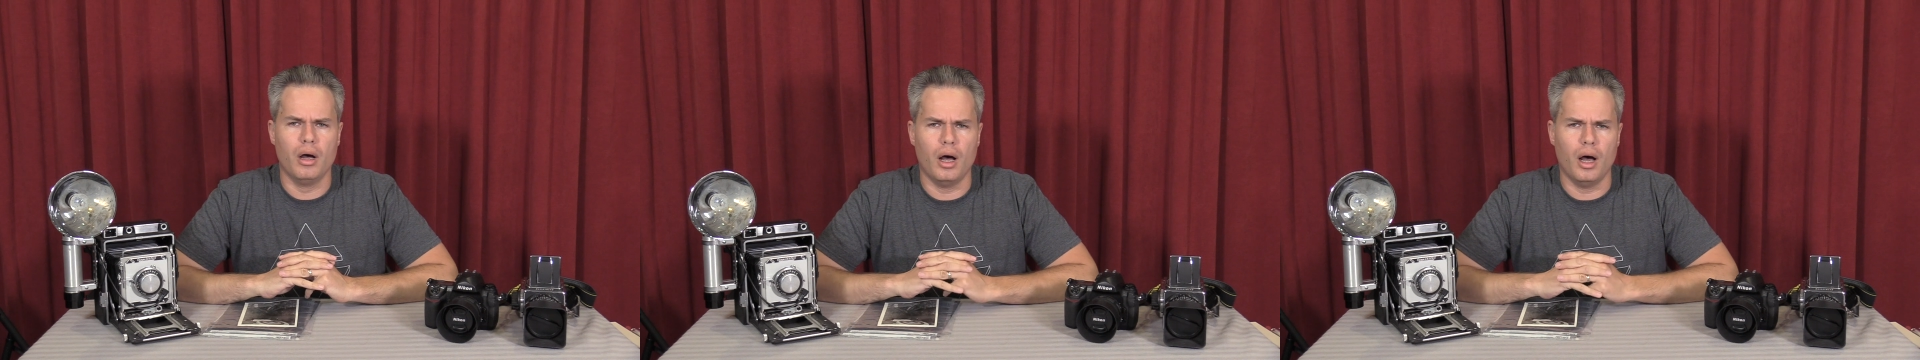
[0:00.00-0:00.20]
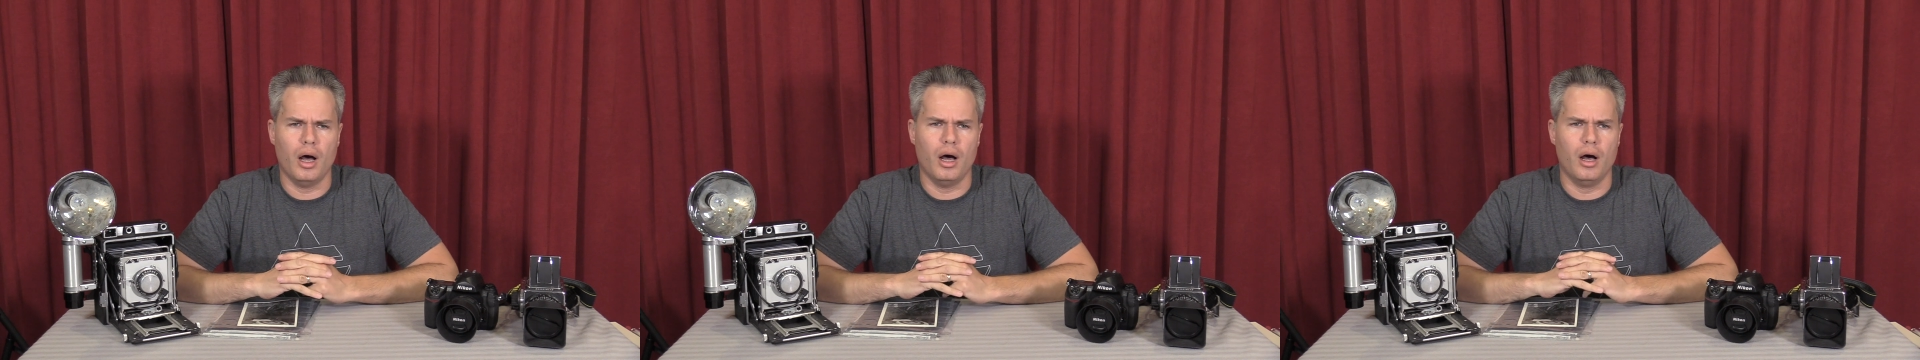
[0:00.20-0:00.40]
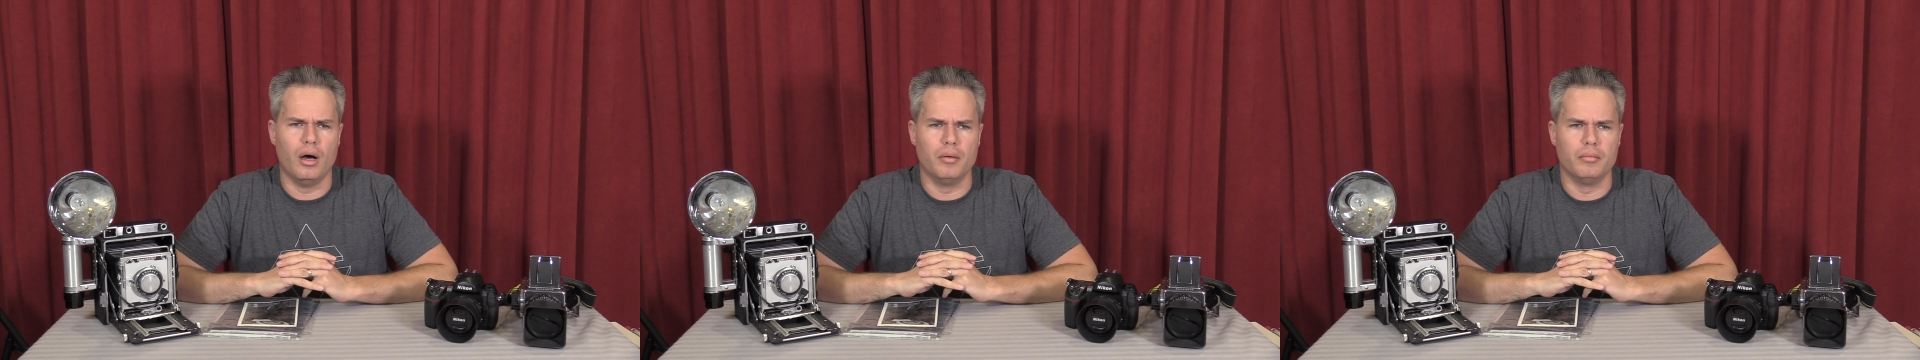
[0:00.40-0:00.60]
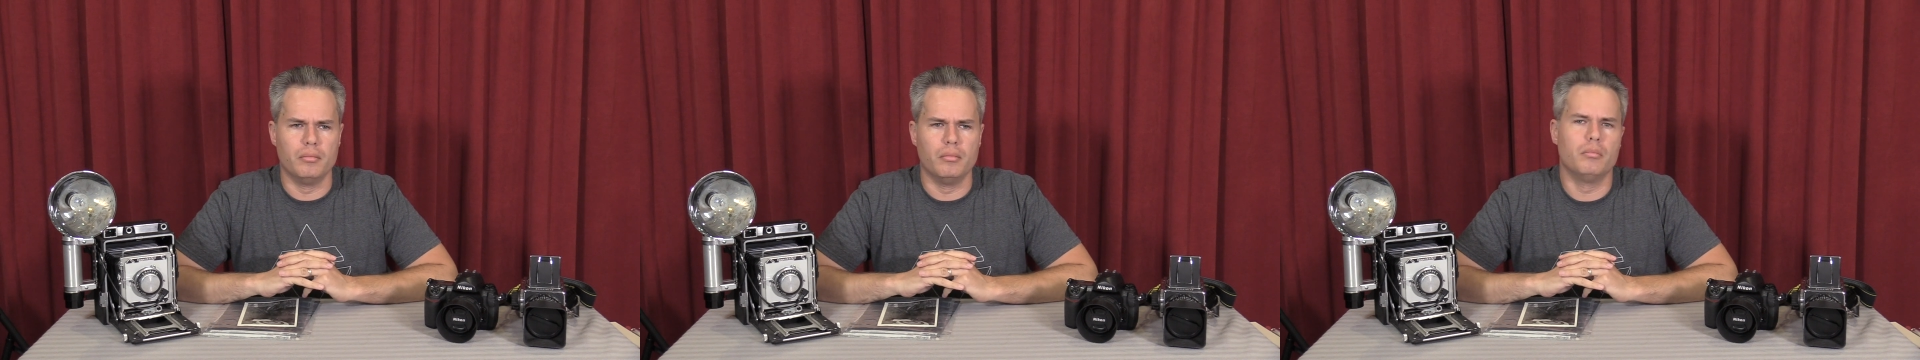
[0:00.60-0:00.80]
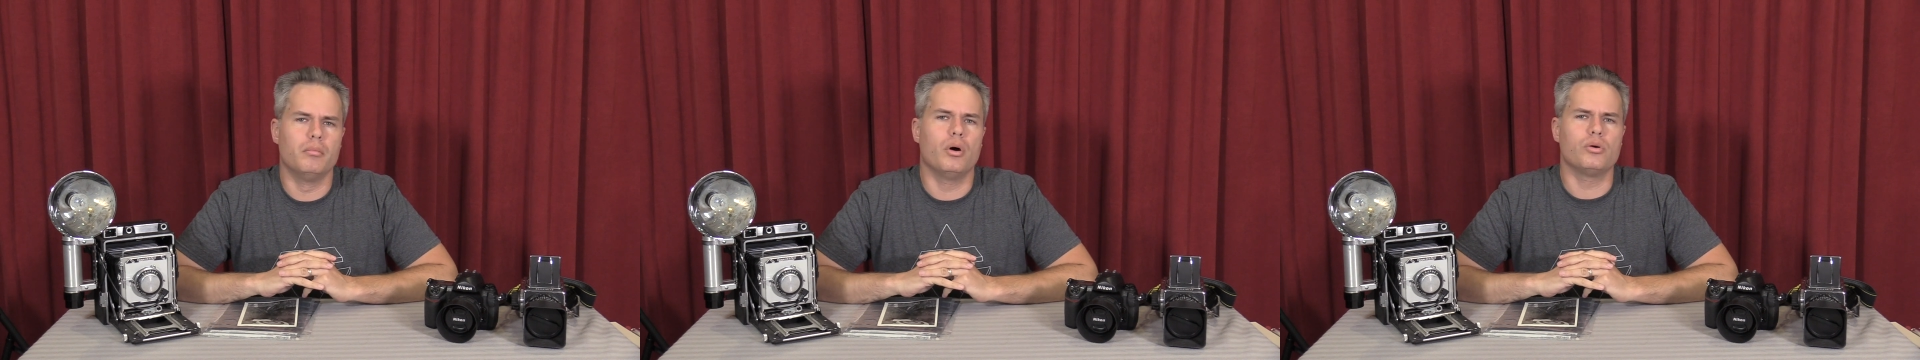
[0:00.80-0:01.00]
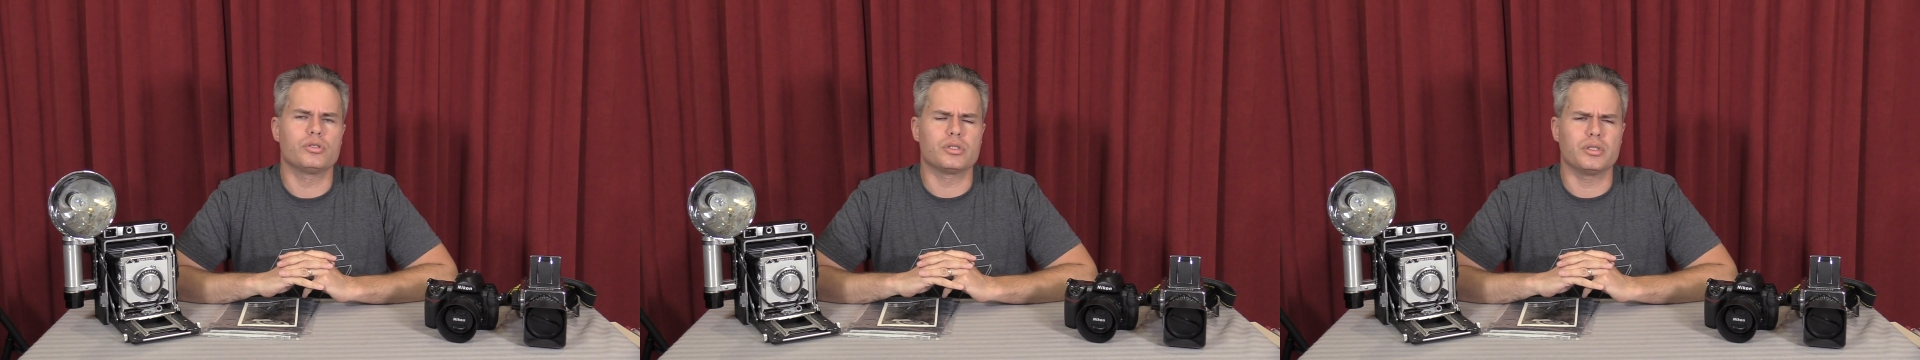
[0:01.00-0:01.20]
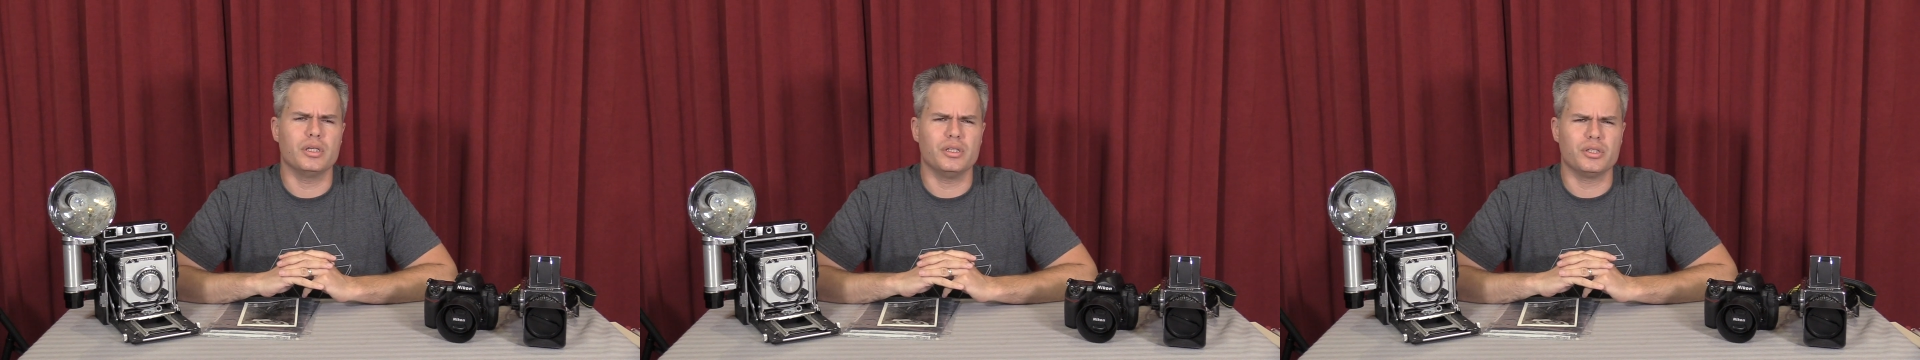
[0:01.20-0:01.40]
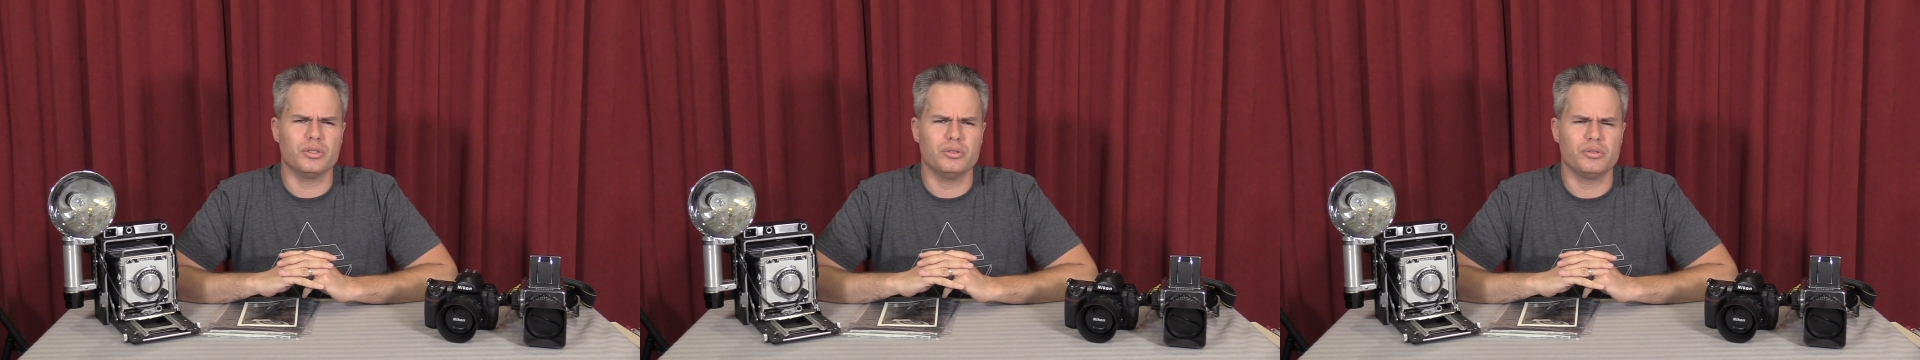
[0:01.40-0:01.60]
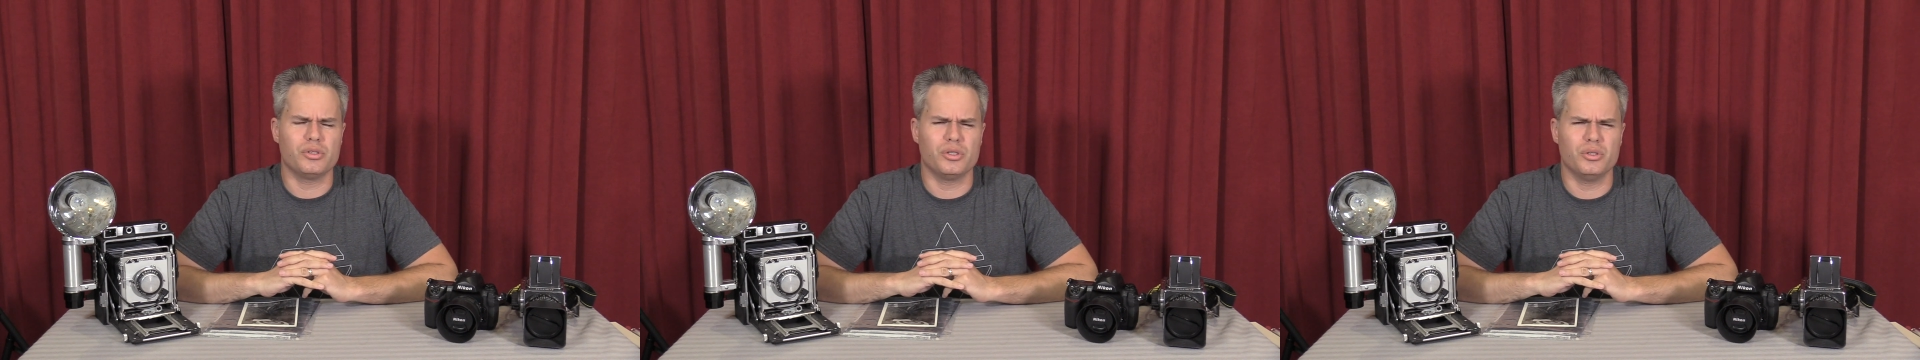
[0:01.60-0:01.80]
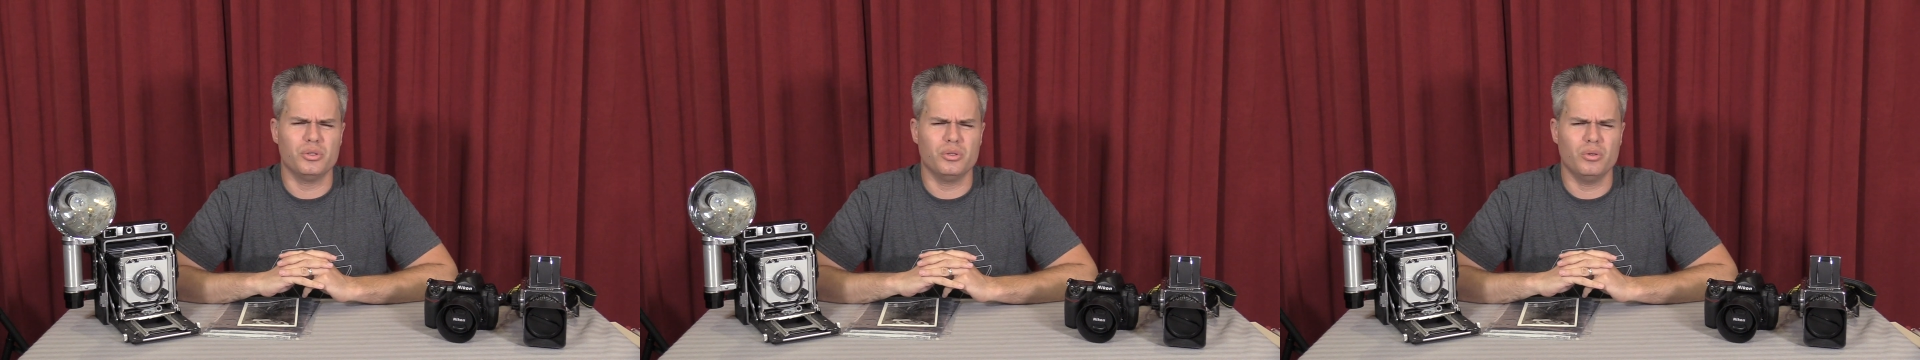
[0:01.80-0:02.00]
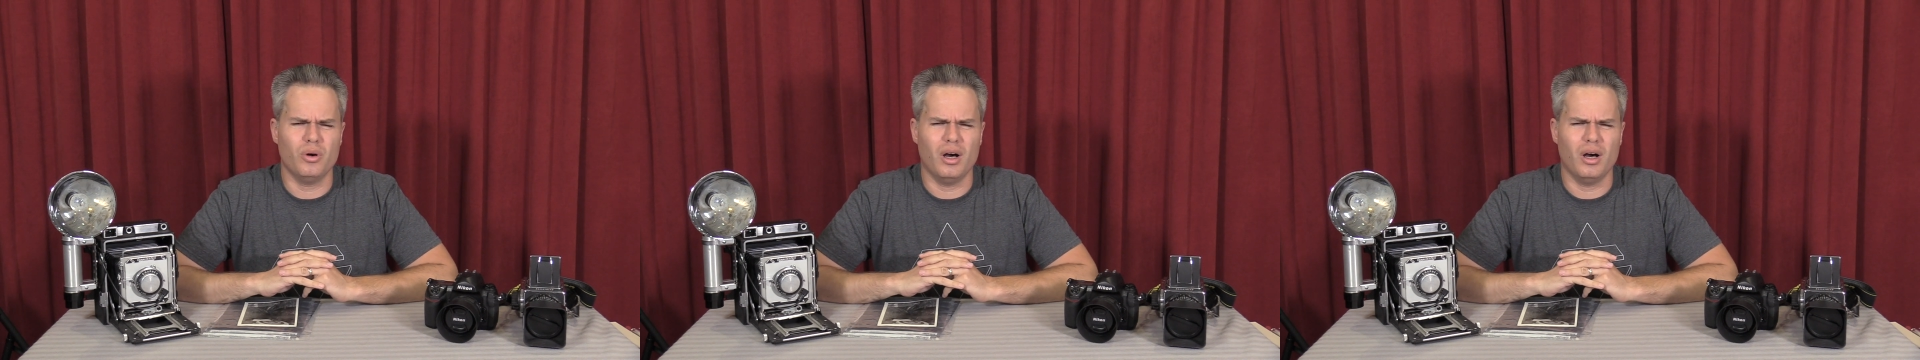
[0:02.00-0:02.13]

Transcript: mostly due to